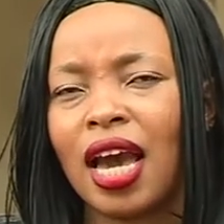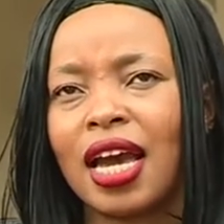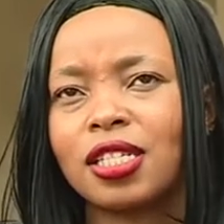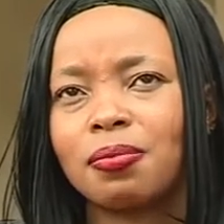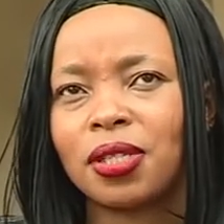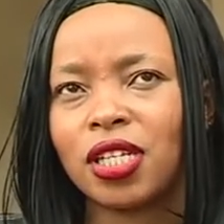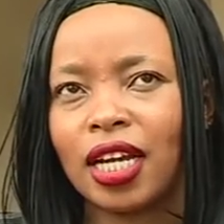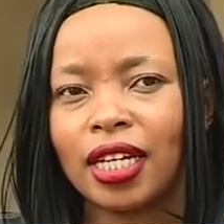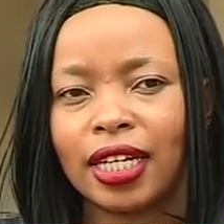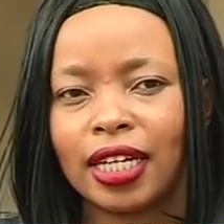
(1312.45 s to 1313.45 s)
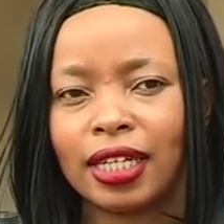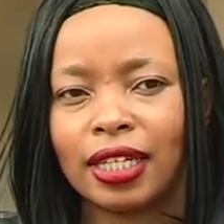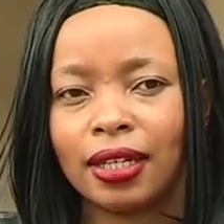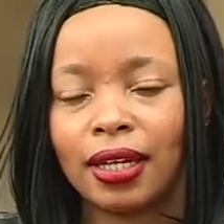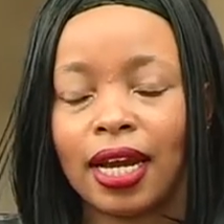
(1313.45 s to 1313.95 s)
especially
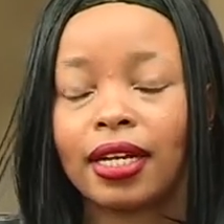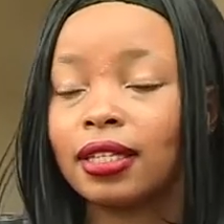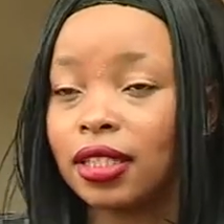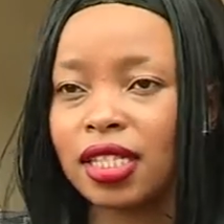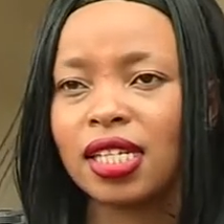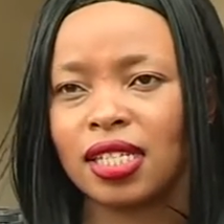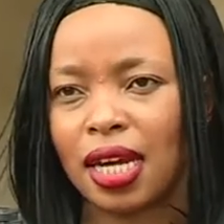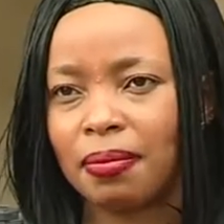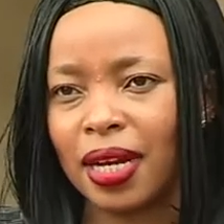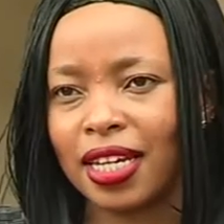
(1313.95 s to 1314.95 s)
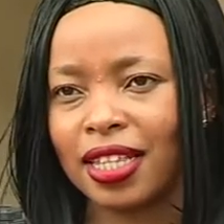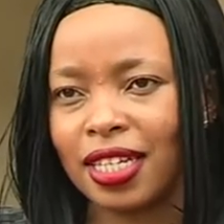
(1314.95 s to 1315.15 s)
like just a time like